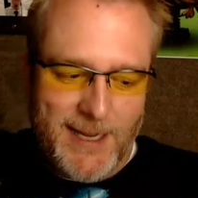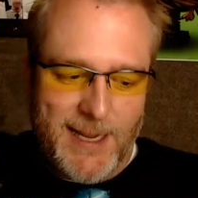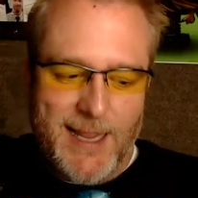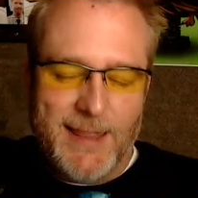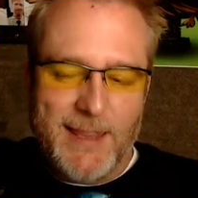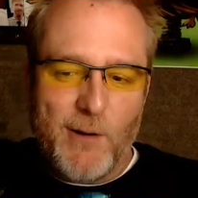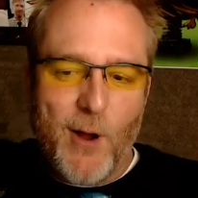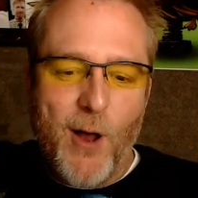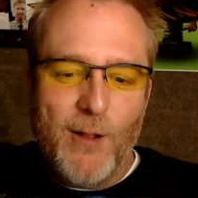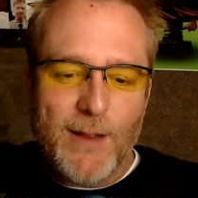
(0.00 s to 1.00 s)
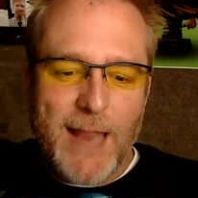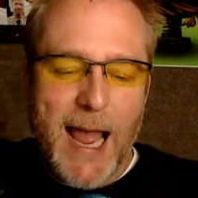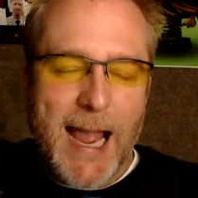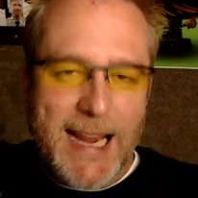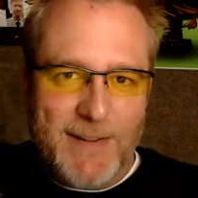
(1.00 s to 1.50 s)
they're all
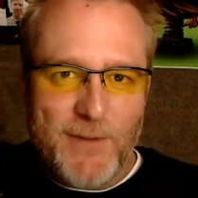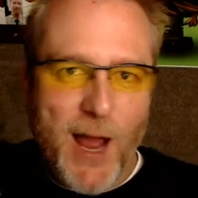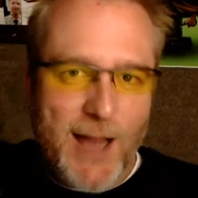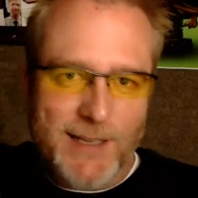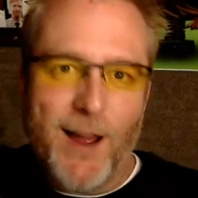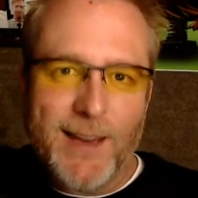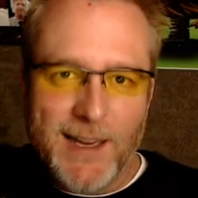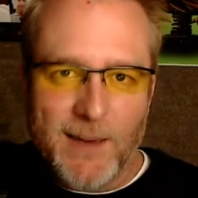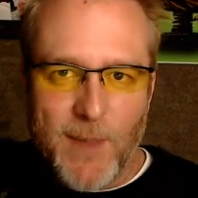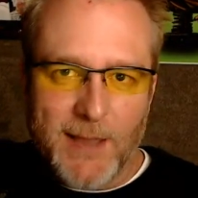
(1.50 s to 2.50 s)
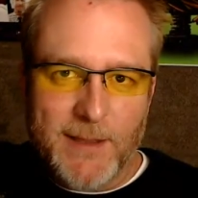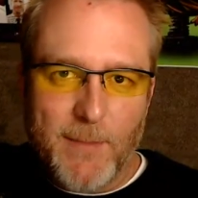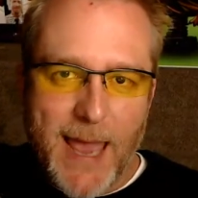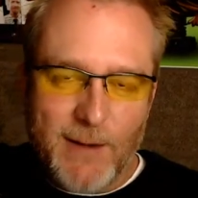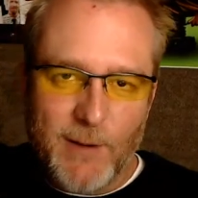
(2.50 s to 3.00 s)
kind of not talking about the
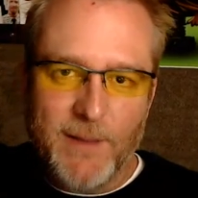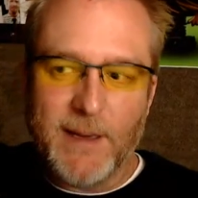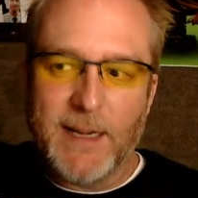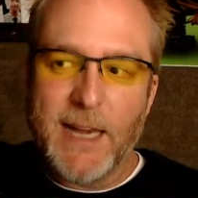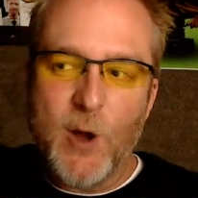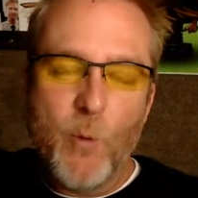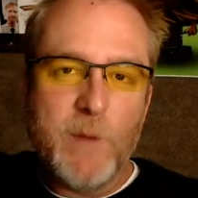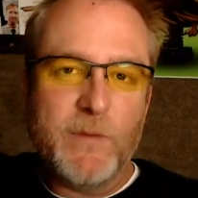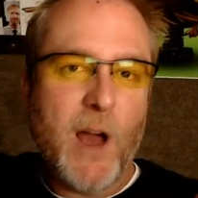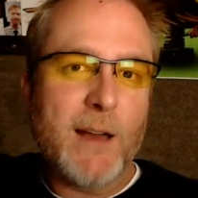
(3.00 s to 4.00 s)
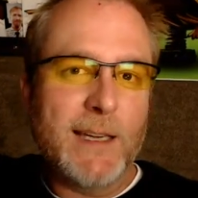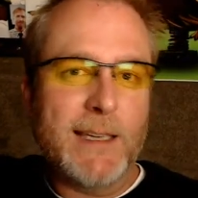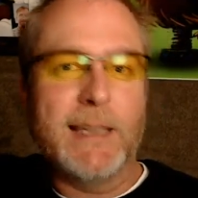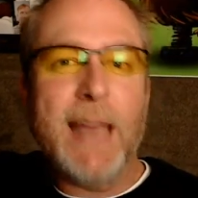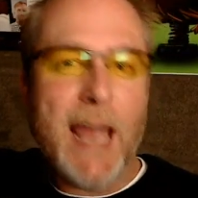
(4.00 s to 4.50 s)
battery thing. And I know we've talked it to
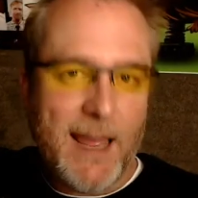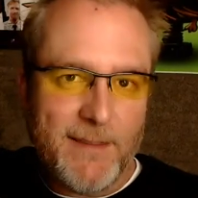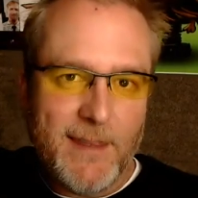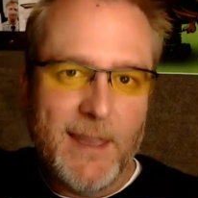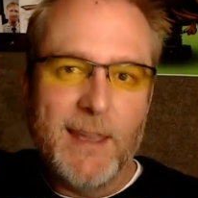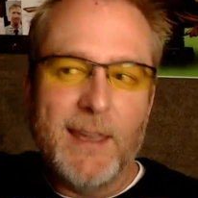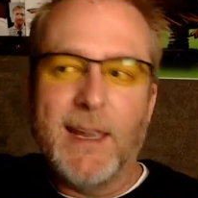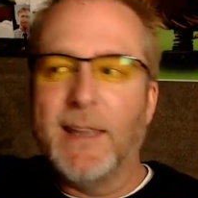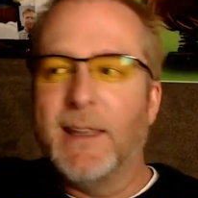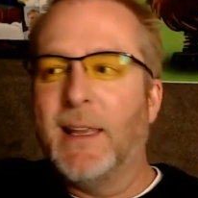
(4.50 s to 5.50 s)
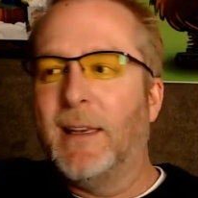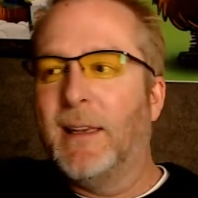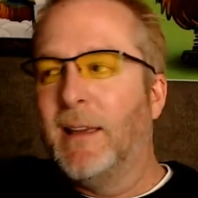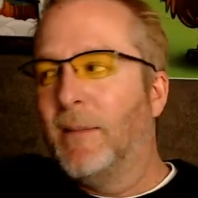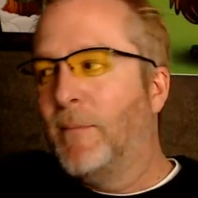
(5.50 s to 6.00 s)
death, and that
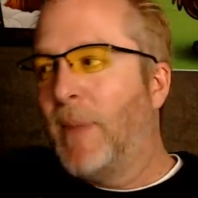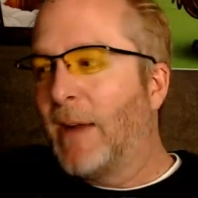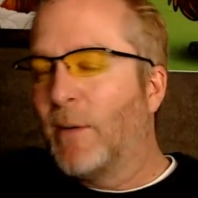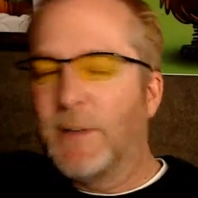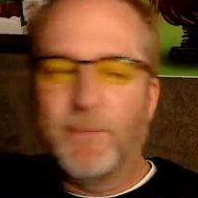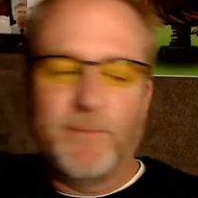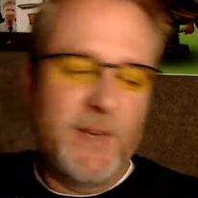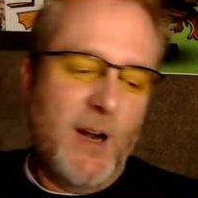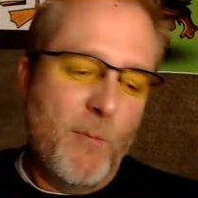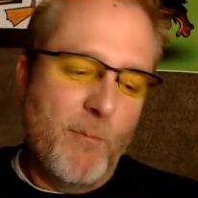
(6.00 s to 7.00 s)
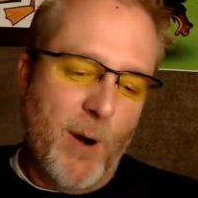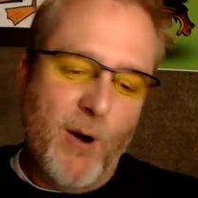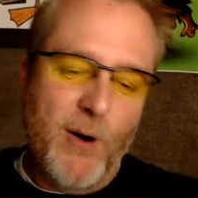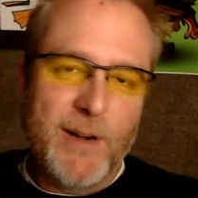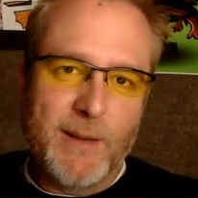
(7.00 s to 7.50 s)
batteries, you know,
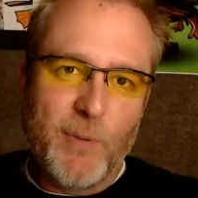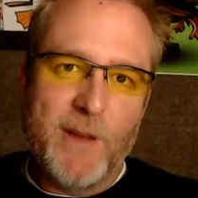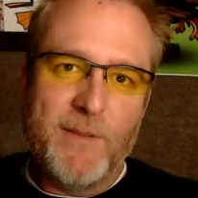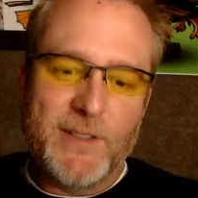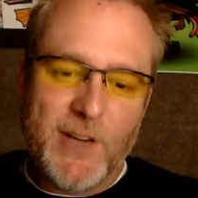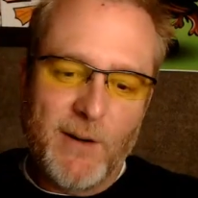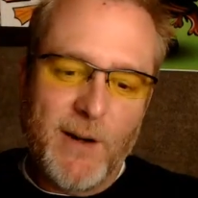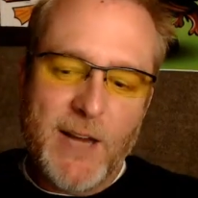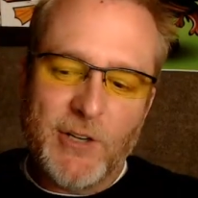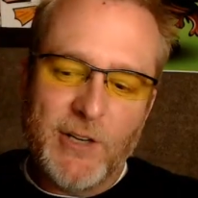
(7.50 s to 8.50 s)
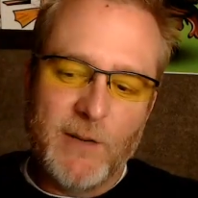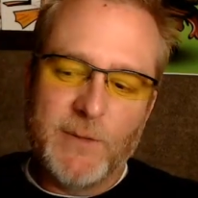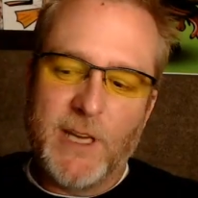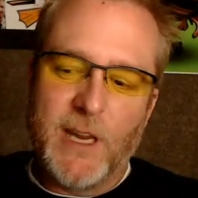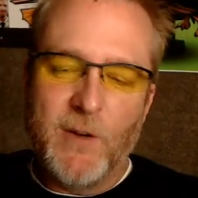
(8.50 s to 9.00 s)
burned in the previous generation and it was a
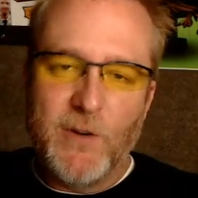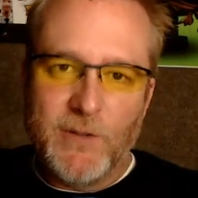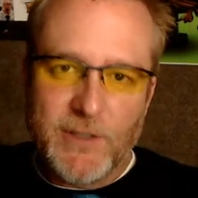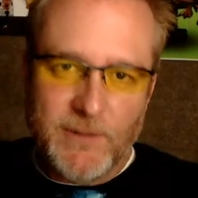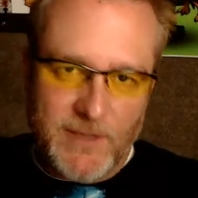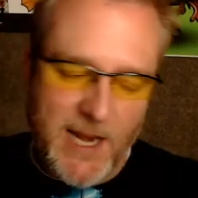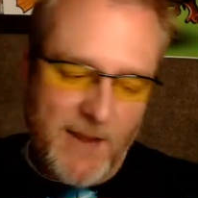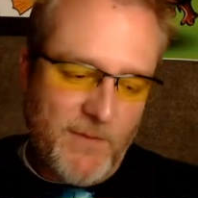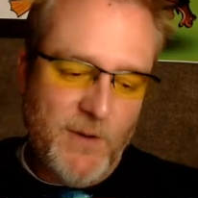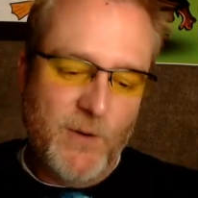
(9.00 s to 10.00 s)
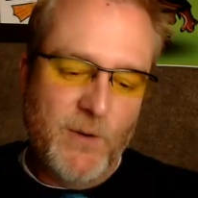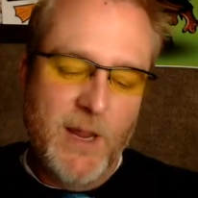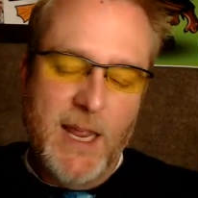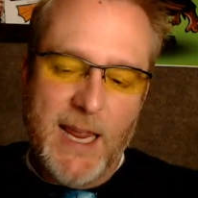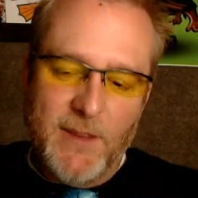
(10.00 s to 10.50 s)
huge snafu,
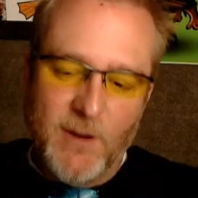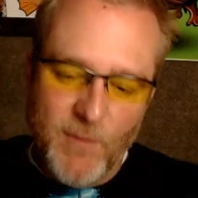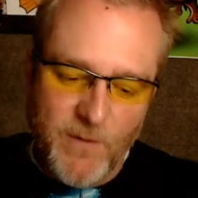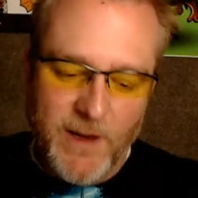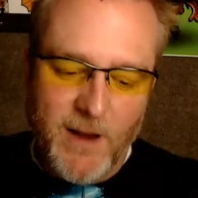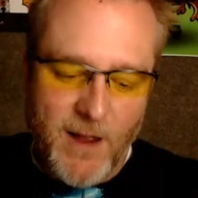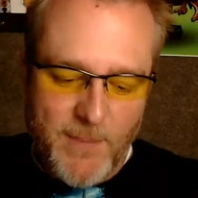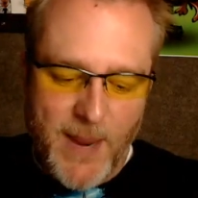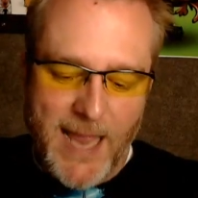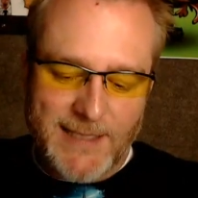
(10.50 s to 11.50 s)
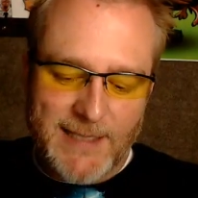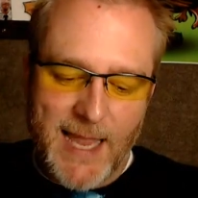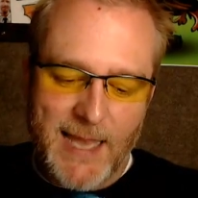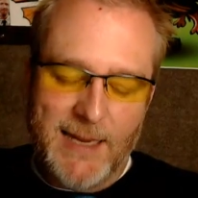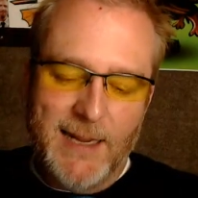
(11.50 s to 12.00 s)
and they're moving on past
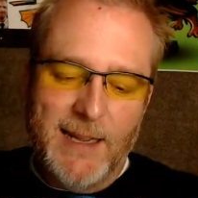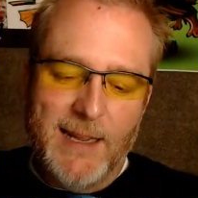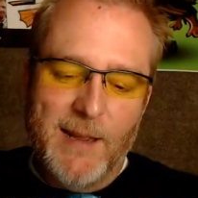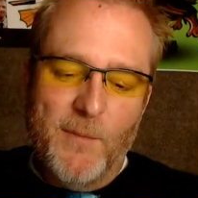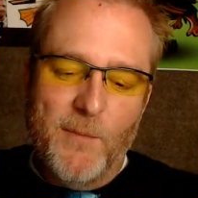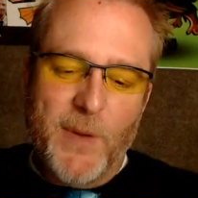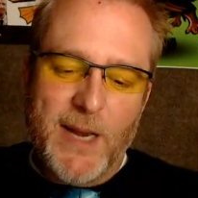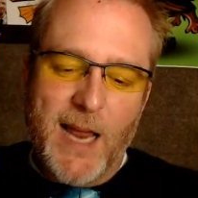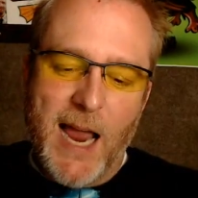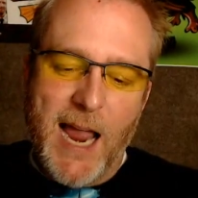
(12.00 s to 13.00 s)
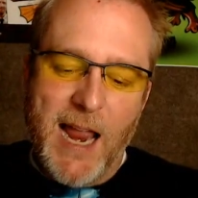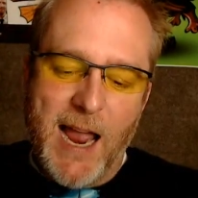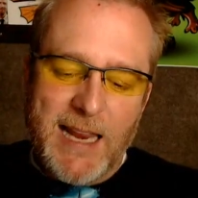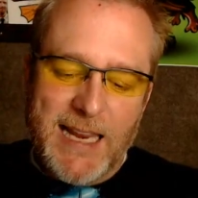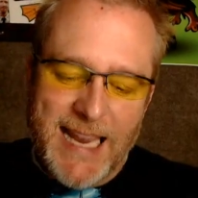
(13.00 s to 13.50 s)
that. But uh, I,
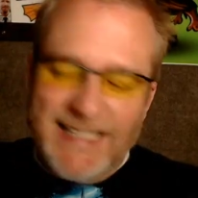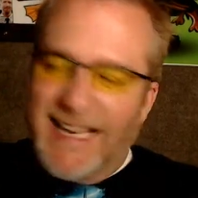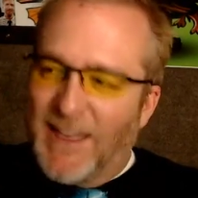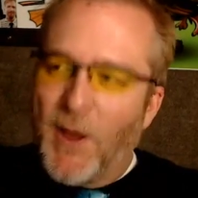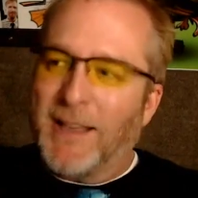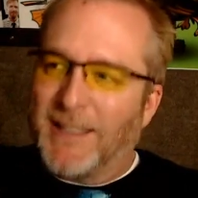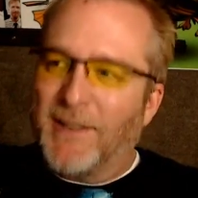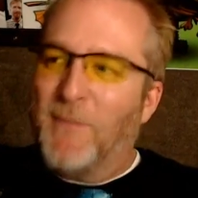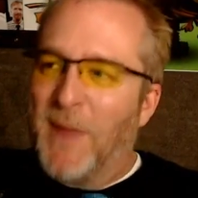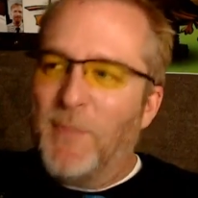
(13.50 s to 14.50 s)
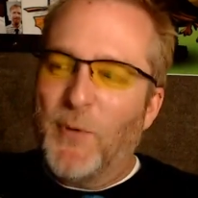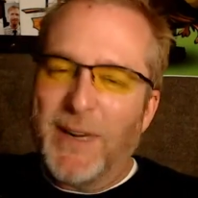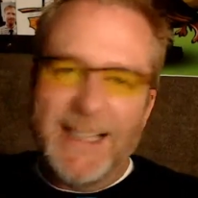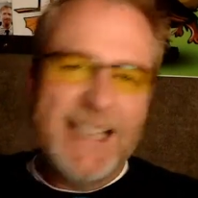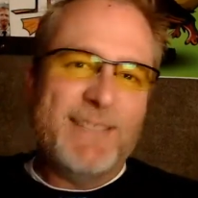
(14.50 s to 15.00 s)
I guess I thought some people would at
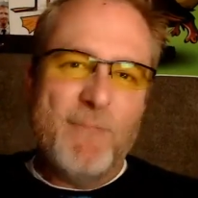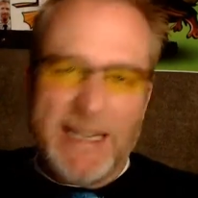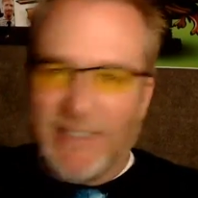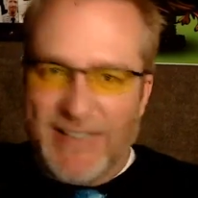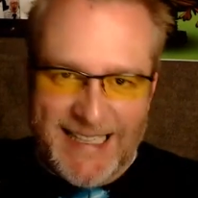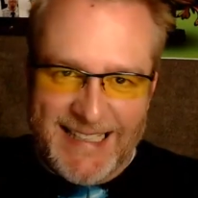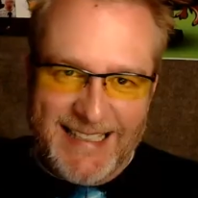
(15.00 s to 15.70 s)
least mention it. And